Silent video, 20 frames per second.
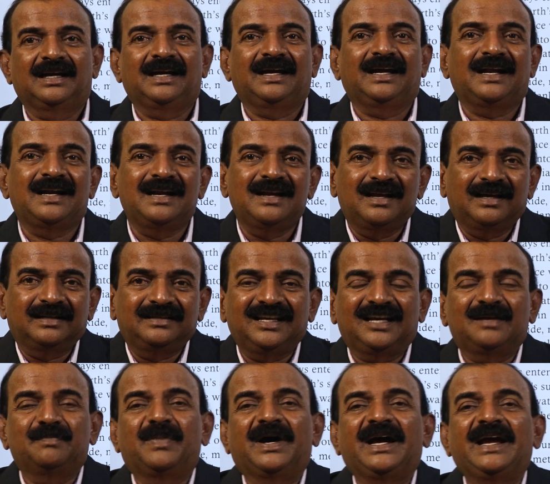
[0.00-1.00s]
and
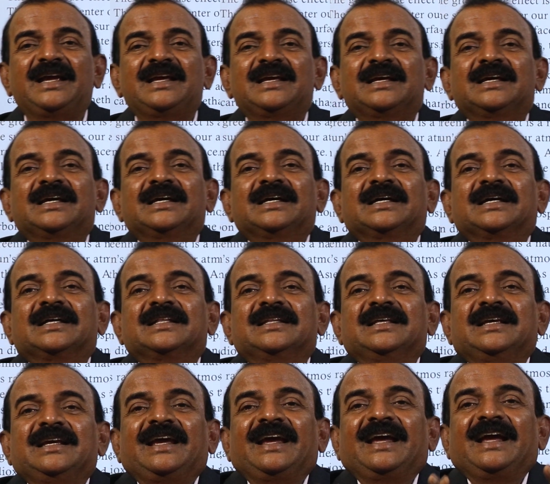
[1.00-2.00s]
thereby
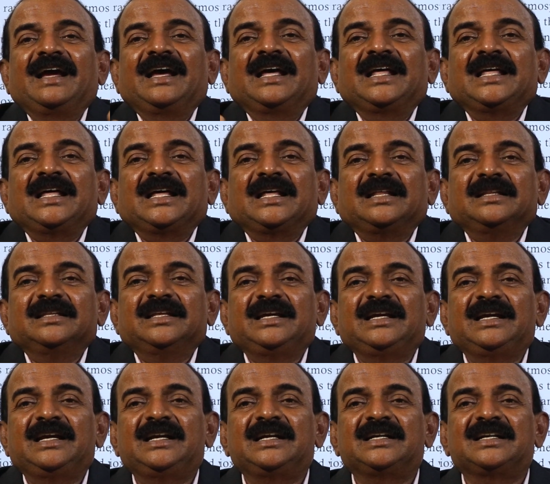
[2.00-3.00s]
the
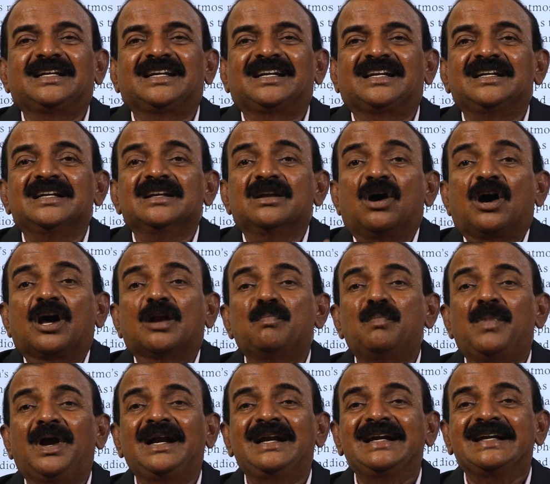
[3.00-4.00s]
the
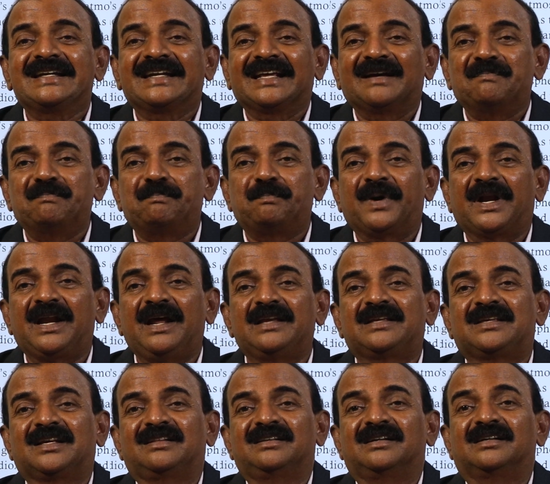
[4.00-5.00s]
normal
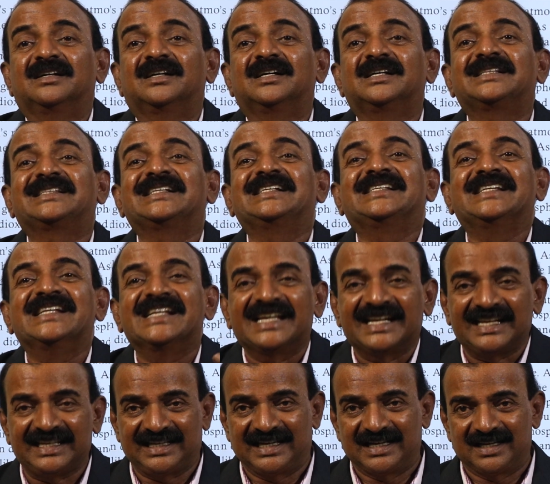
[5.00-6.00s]
temperature of the earth is
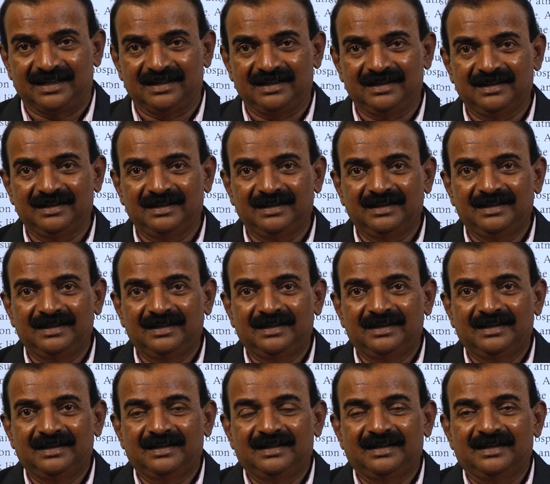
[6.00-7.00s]
increasing,
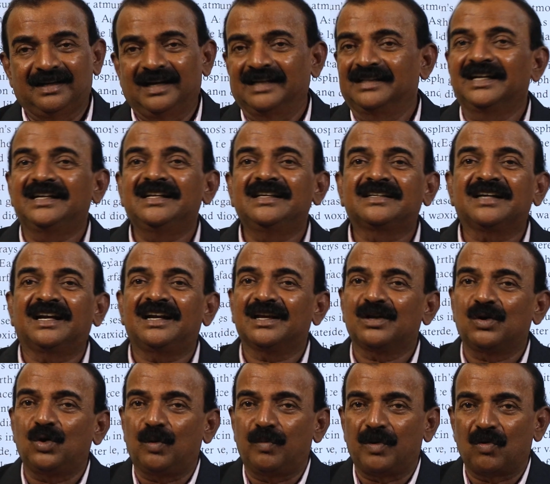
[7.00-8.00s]
and that is called
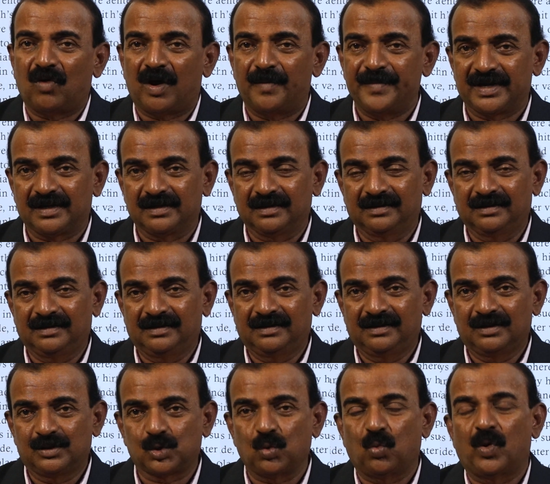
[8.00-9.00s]
a global warming.
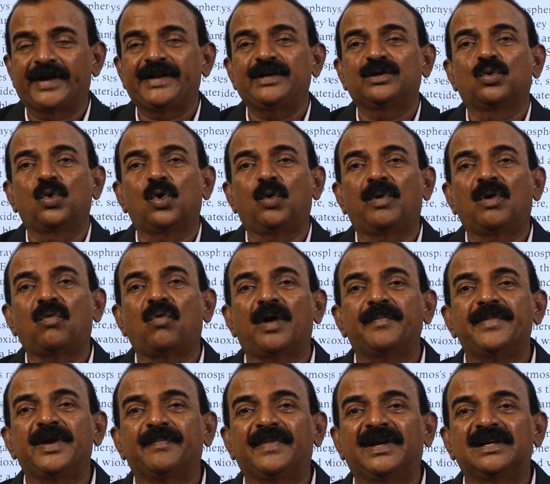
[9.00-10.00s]
So what is global
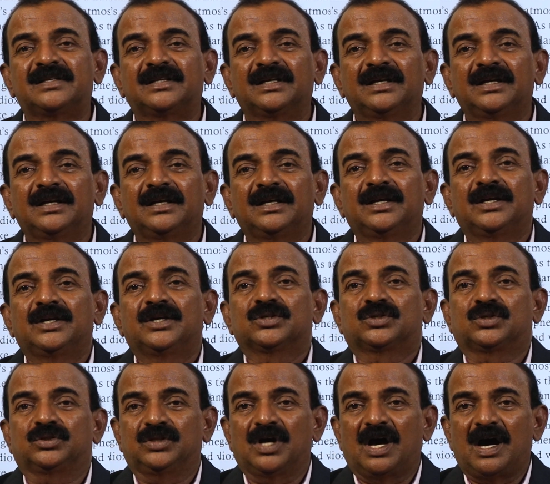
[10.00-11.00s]
warming means?
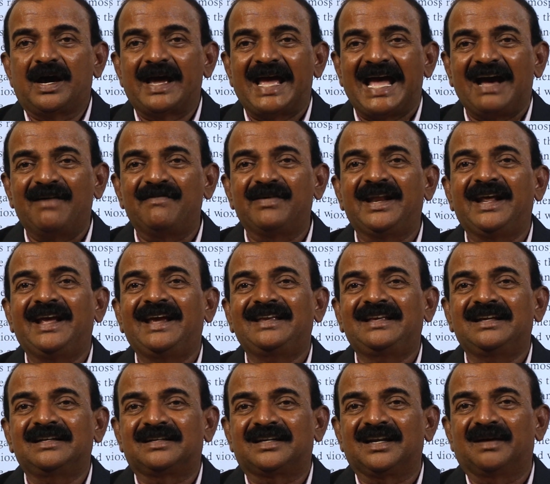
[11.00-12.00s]
So the average
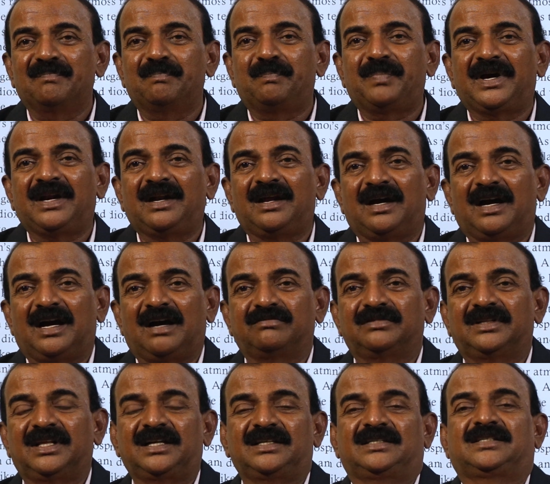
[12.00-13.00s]
temperature
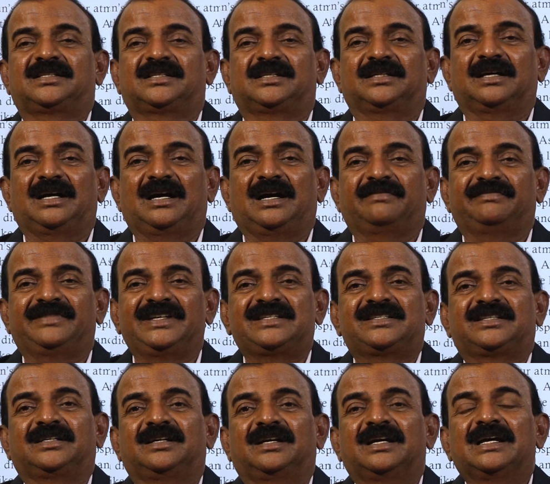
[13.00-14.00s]
of
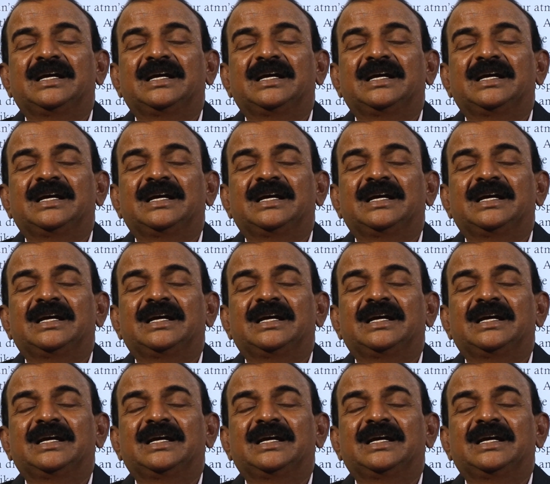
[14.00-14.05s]
this